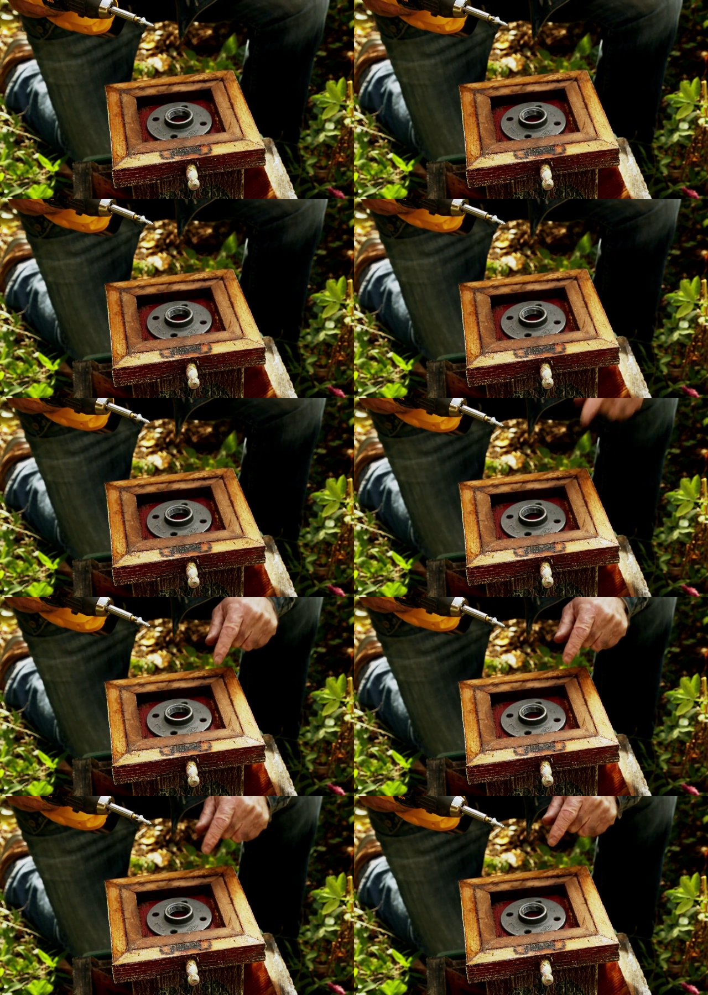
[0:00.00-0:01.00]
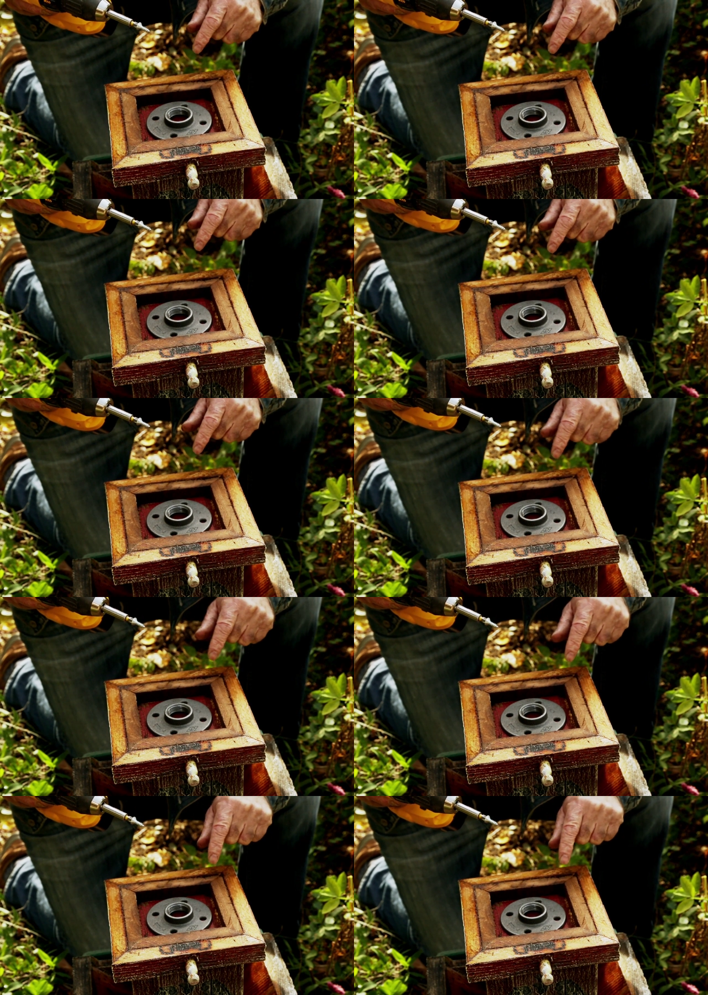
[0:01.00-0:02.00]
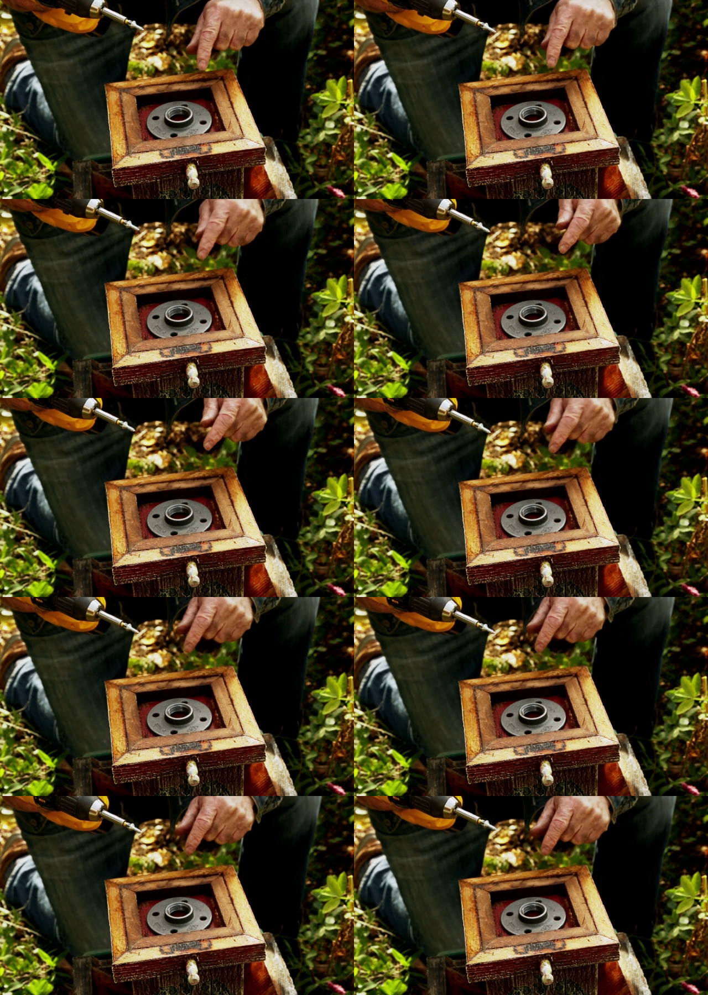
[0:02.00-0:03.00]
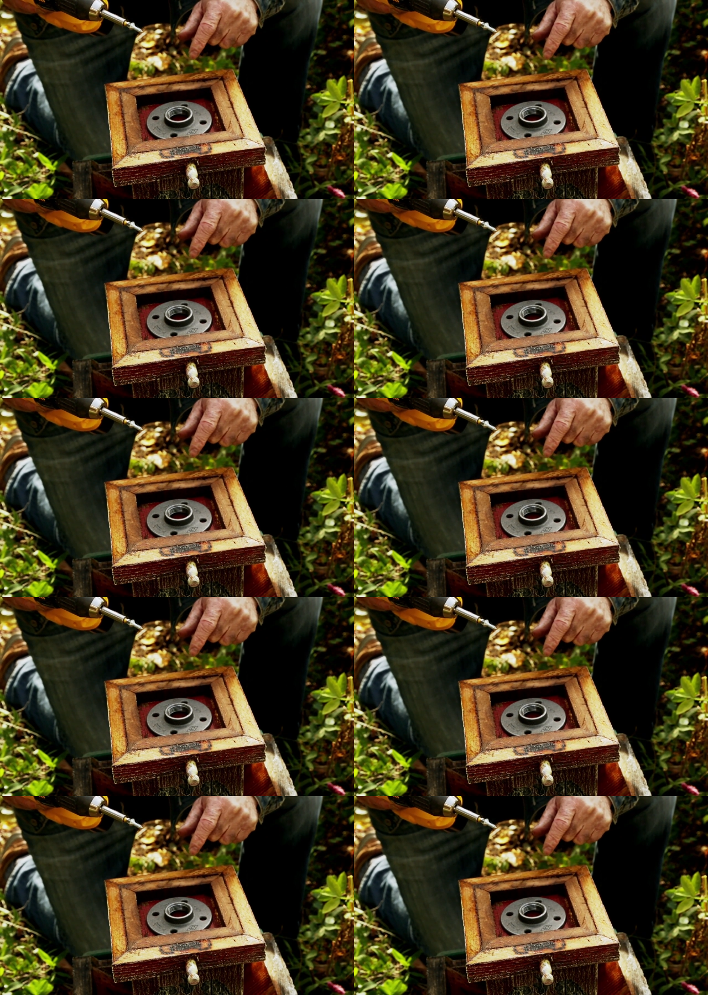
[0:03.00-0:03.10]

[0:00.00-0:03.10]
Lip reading: [unreadable: no face in view]